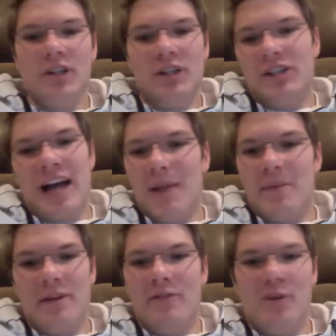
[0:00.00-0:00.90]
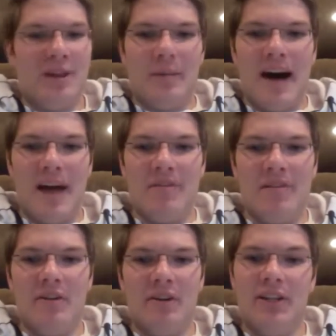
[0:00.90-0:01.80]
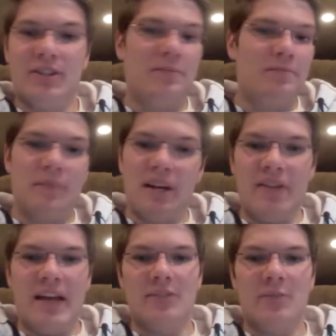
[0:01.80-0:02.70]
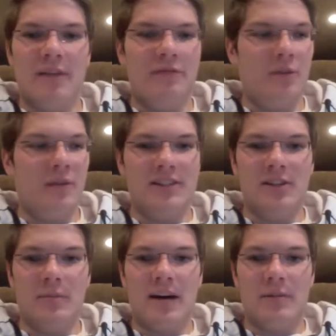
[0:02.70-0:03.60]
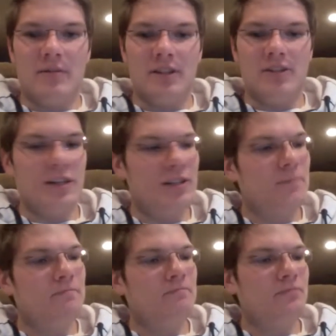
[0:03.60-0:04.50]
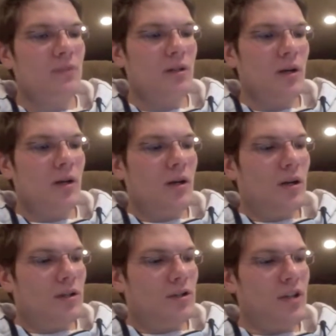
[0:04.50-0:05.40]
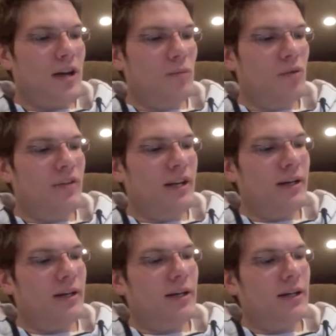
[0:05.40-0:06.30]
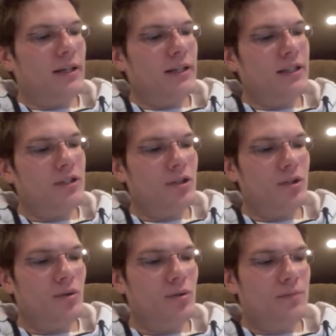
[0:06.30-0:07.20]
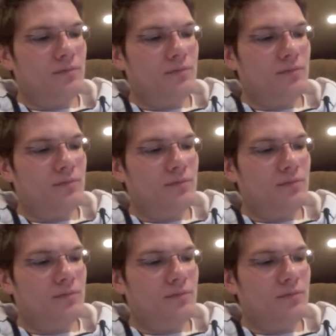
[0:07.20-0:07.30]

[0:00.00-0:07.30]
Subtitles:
there's got to be a film at the bottom of every list, and that's my film that's at the bottom of this list. So now moving into...